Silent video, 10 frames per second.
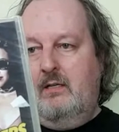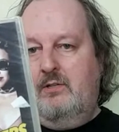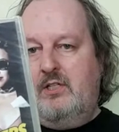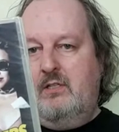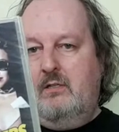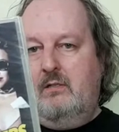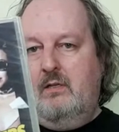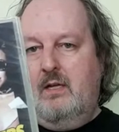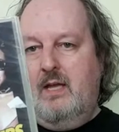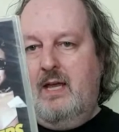Houston,
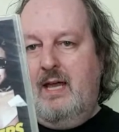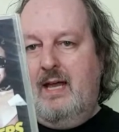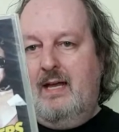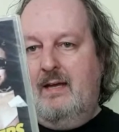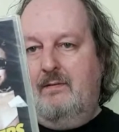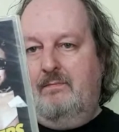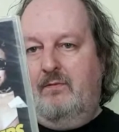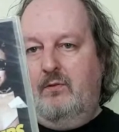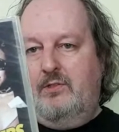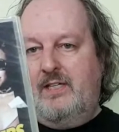
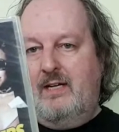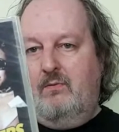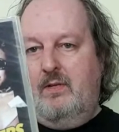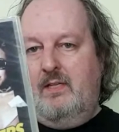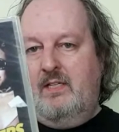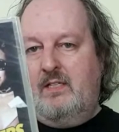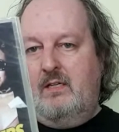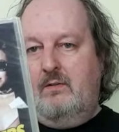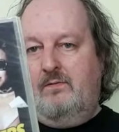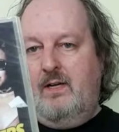falls out with his
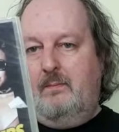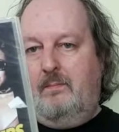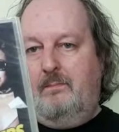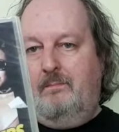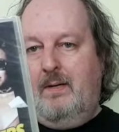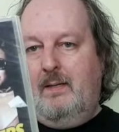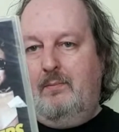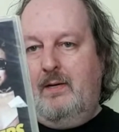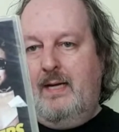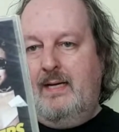girlfriend, played
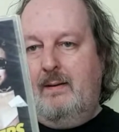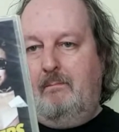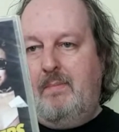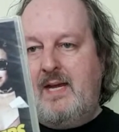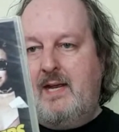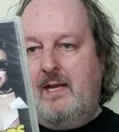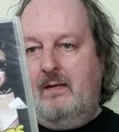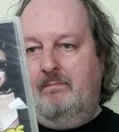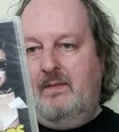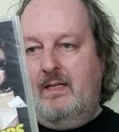by Annette
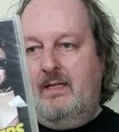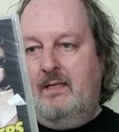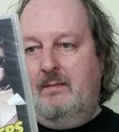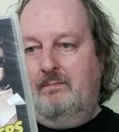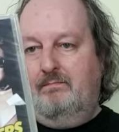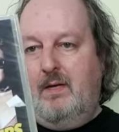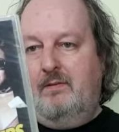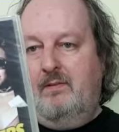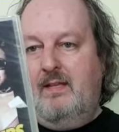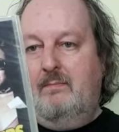Bening.
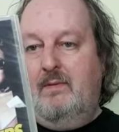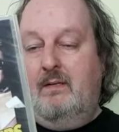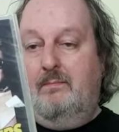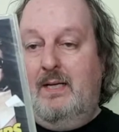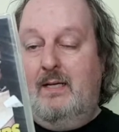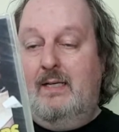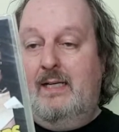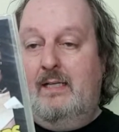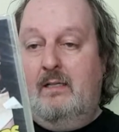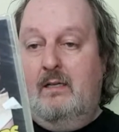Both of them in the bigger
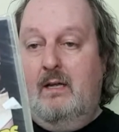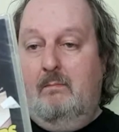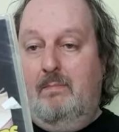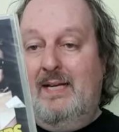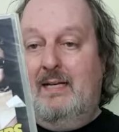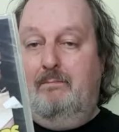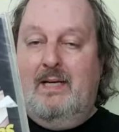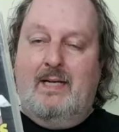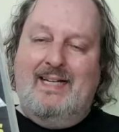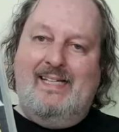lead,
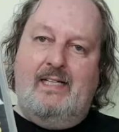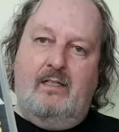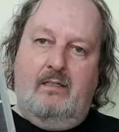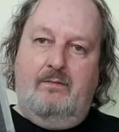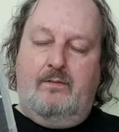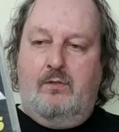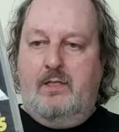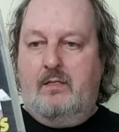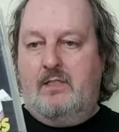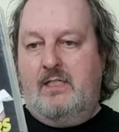bigger league of con
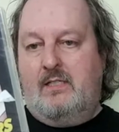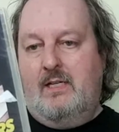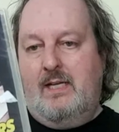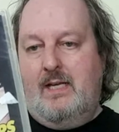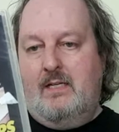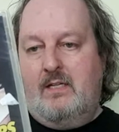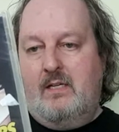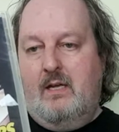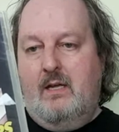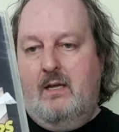artists than he is.
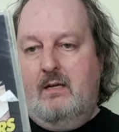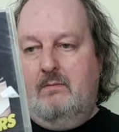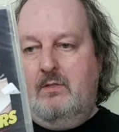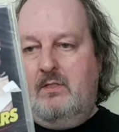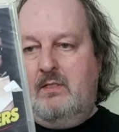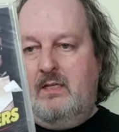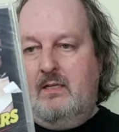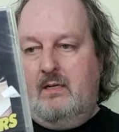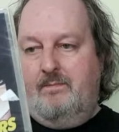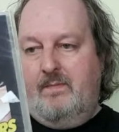But